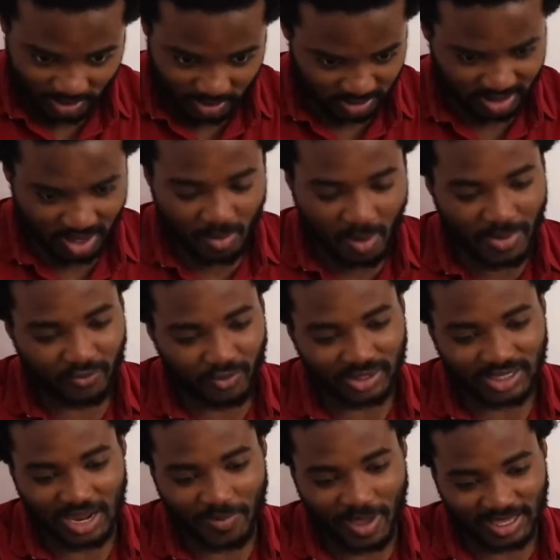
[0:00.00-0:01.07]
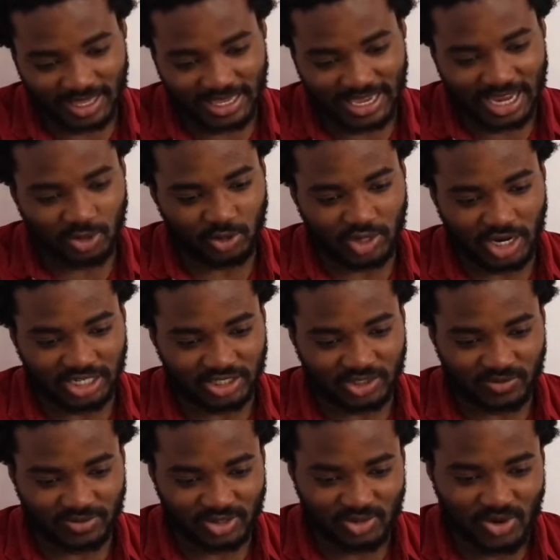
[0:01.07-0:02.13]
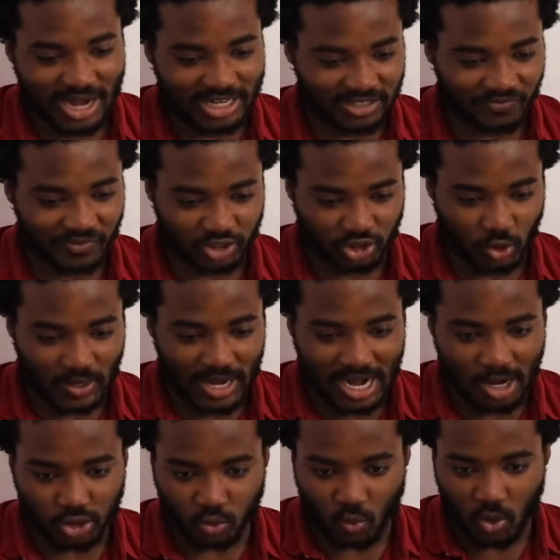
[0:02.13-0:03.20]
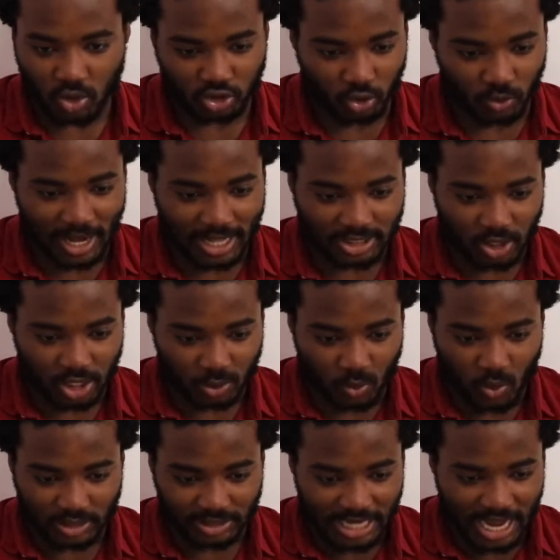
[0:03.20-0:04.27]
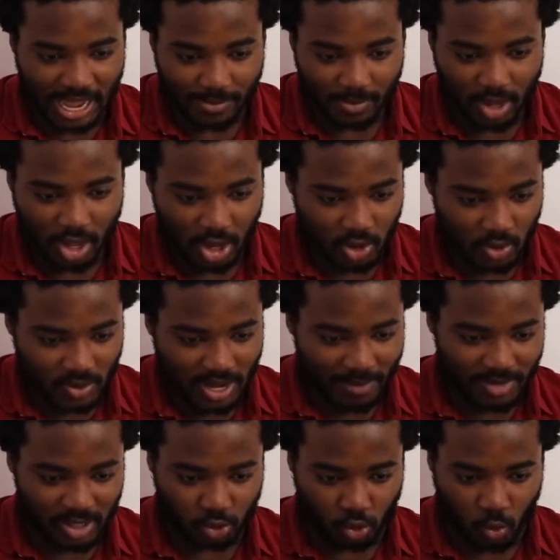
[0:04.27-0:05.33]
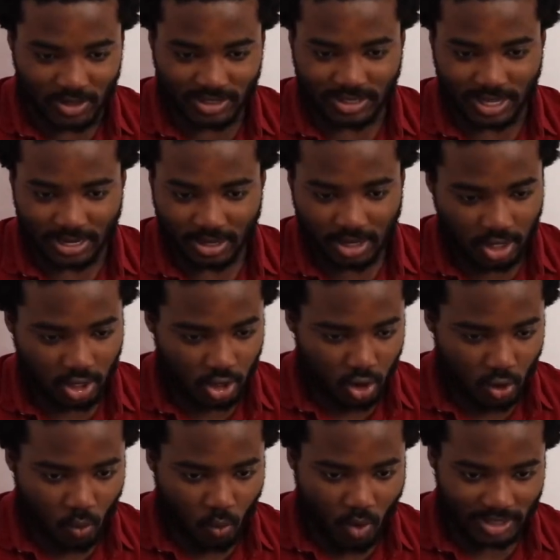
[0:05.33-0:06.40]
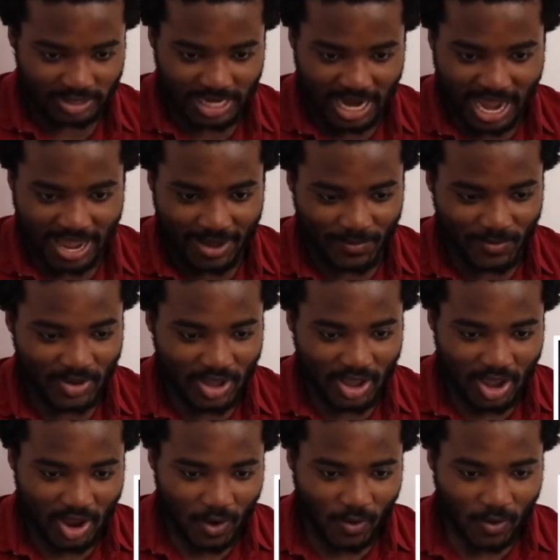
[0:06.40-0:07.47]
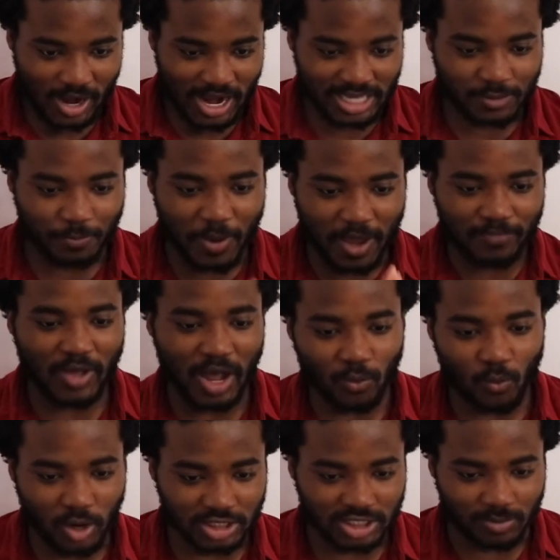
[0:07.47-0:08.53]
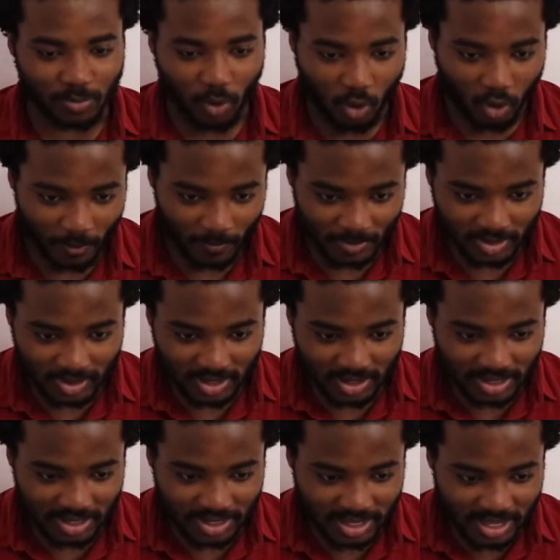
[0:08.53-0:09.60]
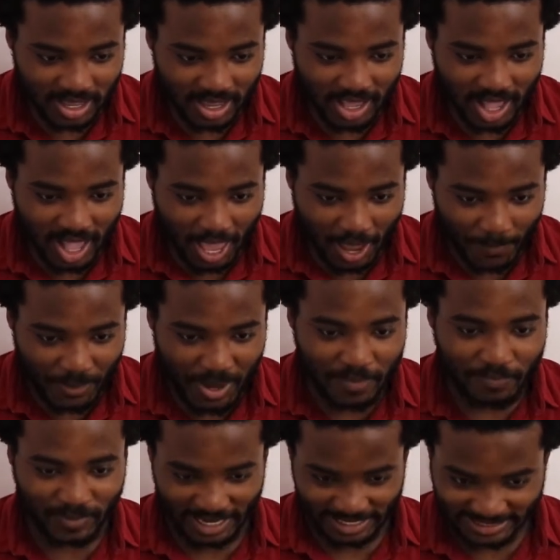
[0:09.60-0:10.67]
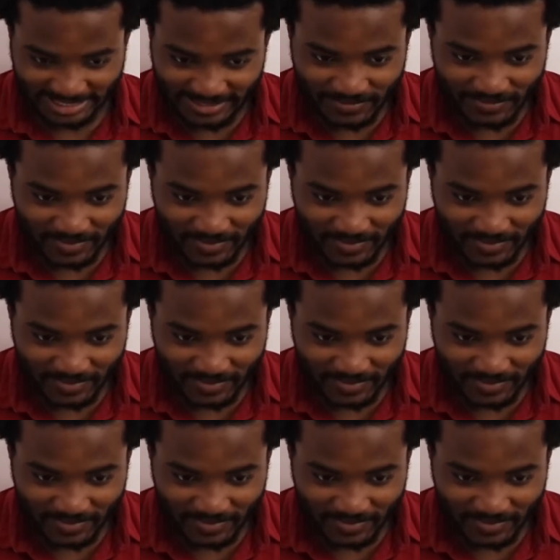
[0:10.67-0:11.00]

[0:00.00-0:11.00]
Just come on, man, run that back again. You not, you're not even gonna show that us, show that to us one time. You got me twisted. One time. Let's peep that once more. Peep this.